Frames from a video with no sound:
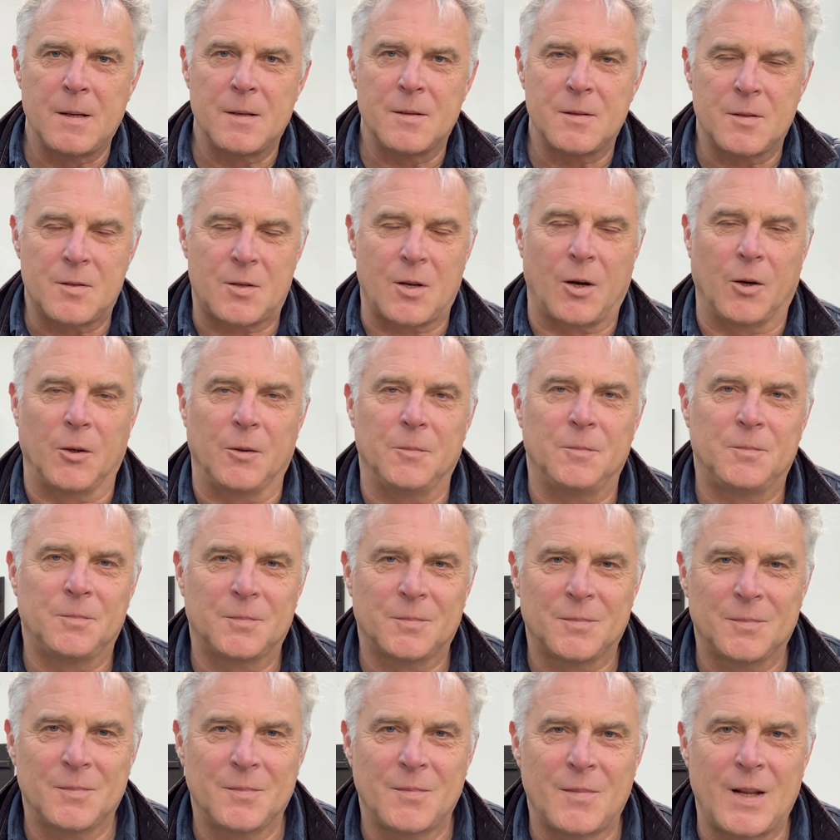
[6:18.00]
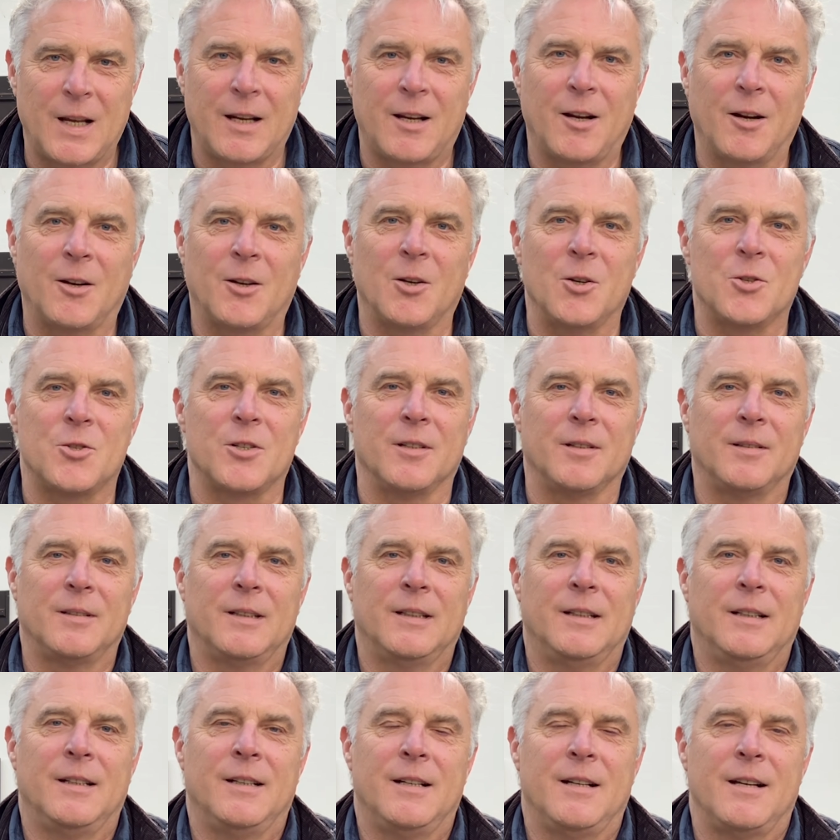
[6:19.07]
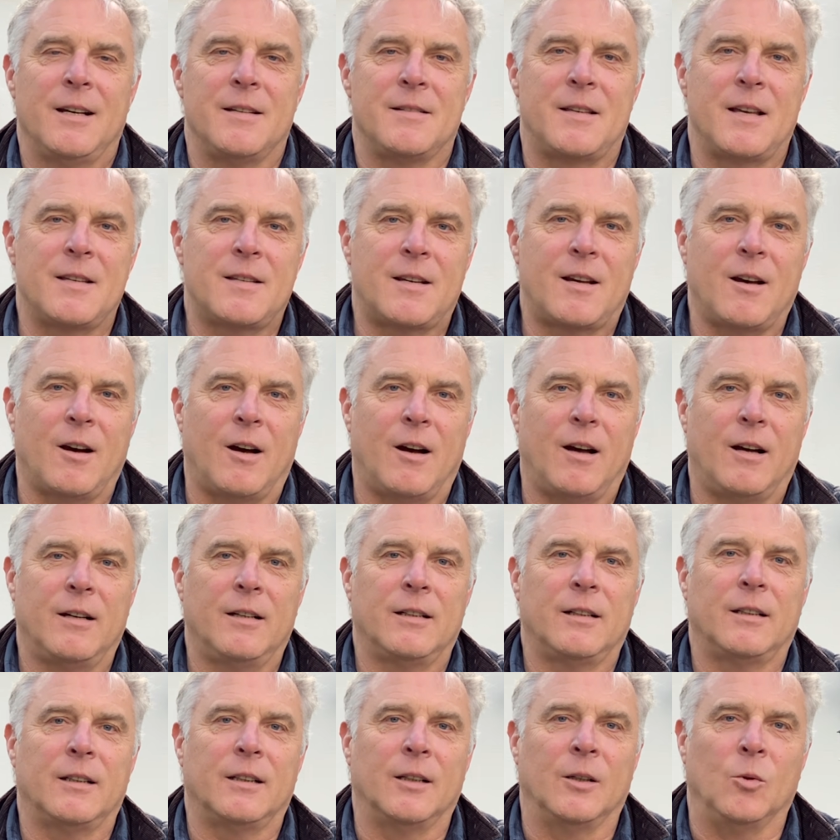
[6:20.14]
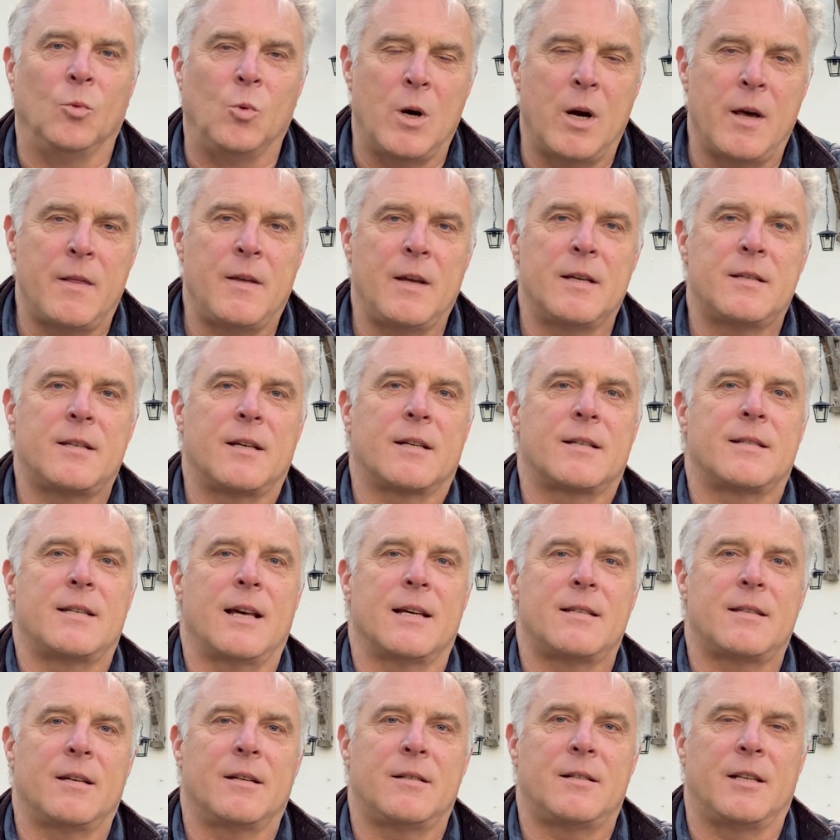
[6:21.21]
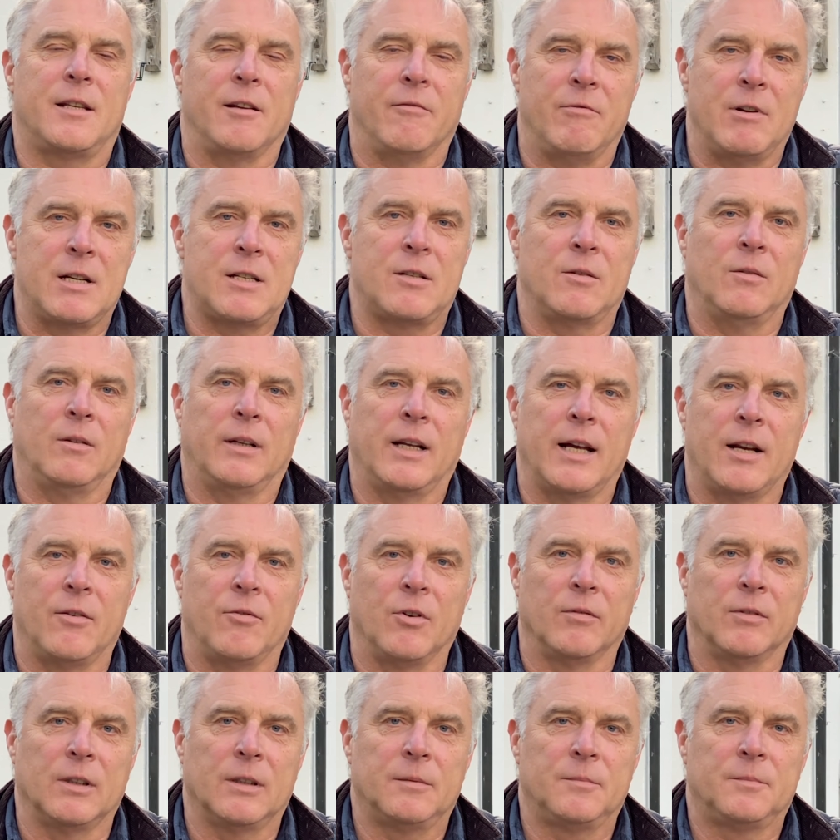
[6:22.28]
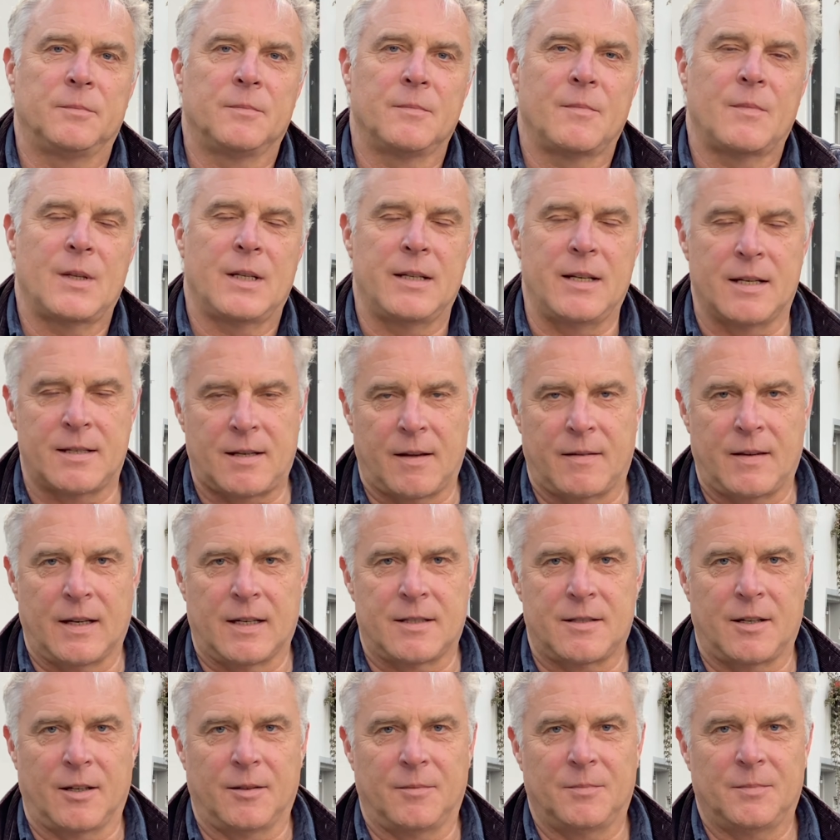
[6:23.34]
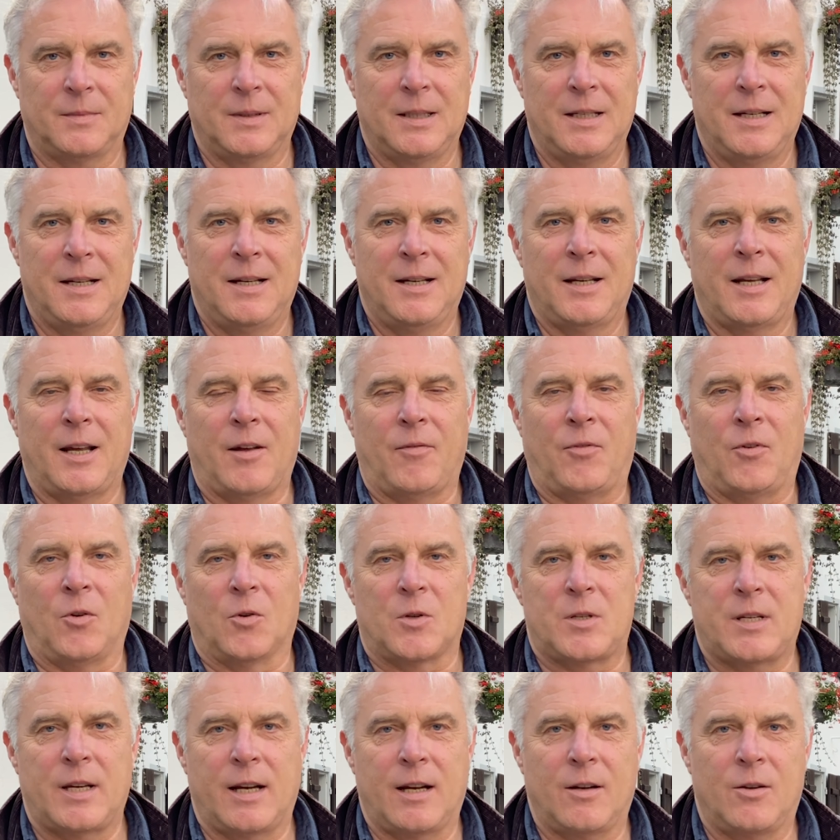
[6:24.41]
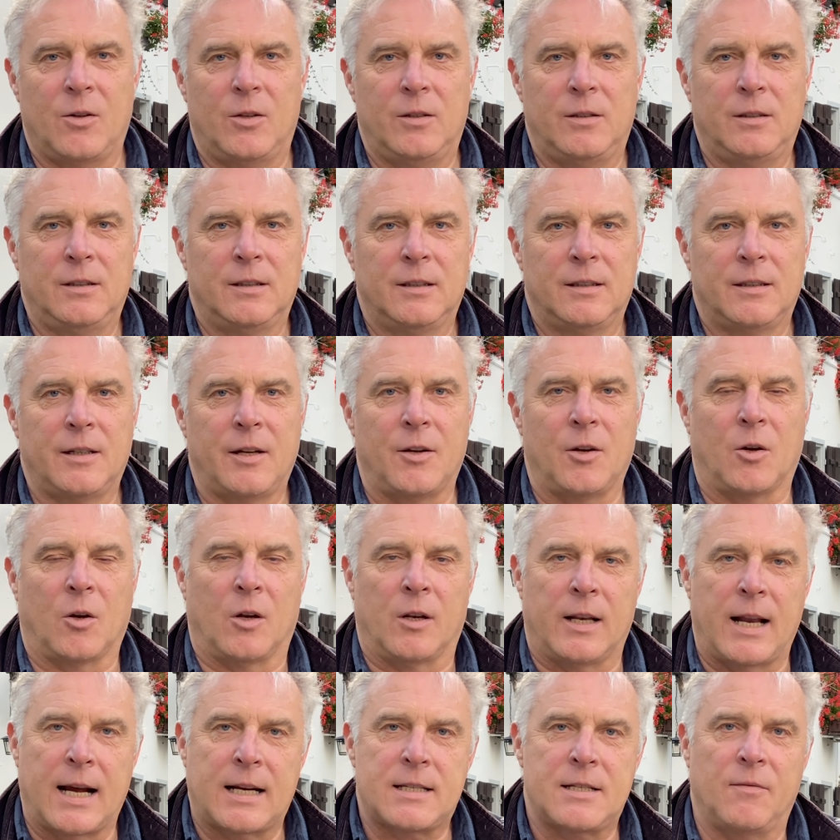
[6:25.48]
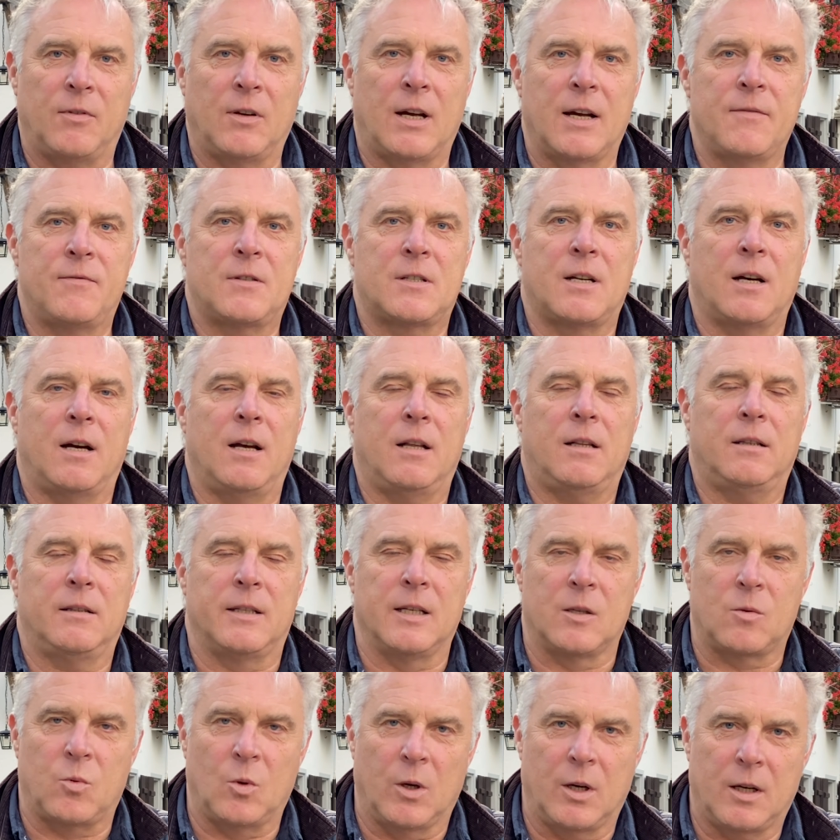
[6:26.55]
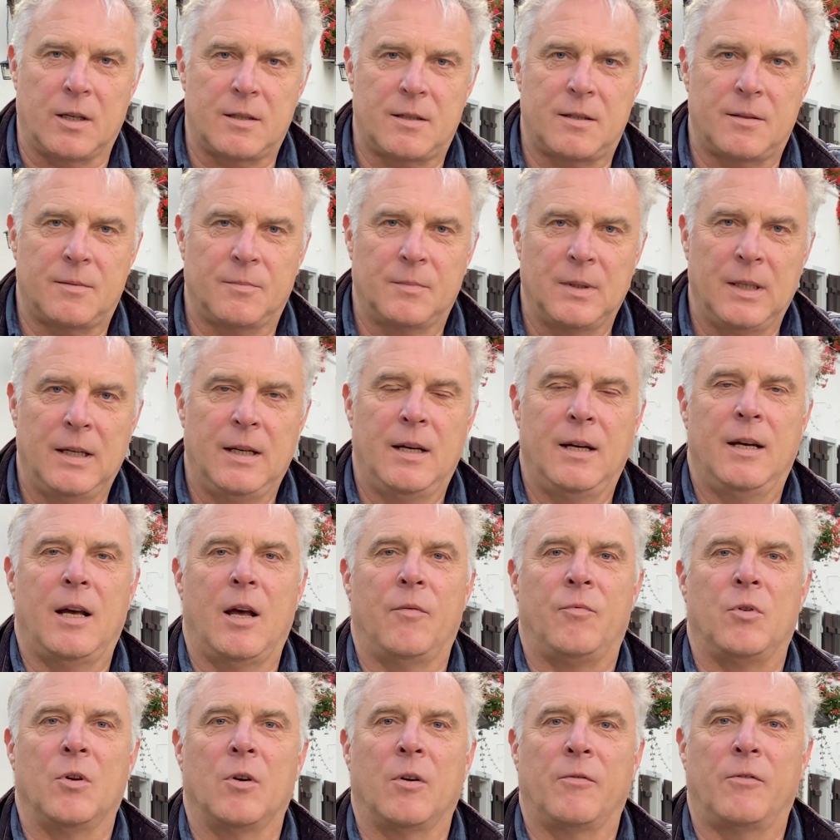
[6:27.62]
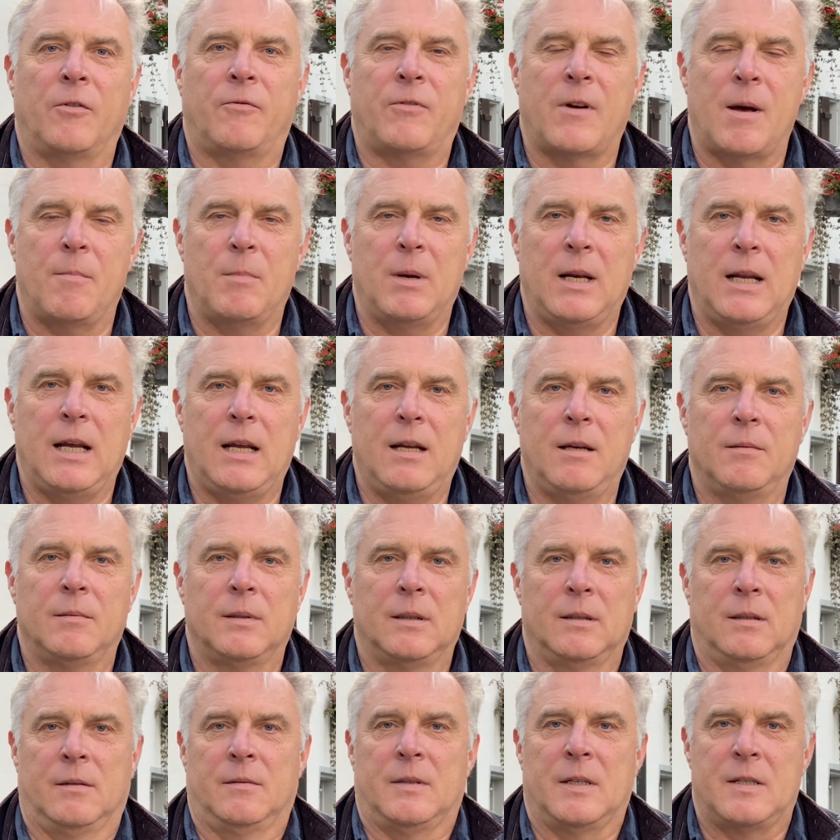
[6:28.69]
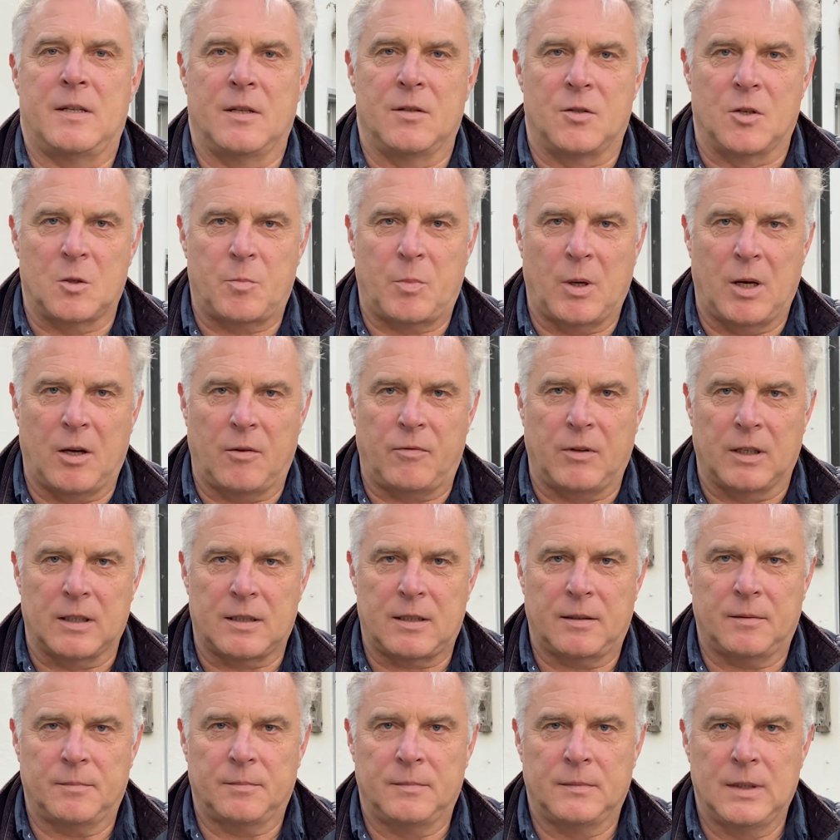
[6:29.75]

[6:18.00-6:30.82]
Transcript: So, in conclusion, is this car a worthy successor to the original Land Rover? Yes, I think so. If you're single and you've got an active lifestyle, this works. If you have a family, this is just perfect.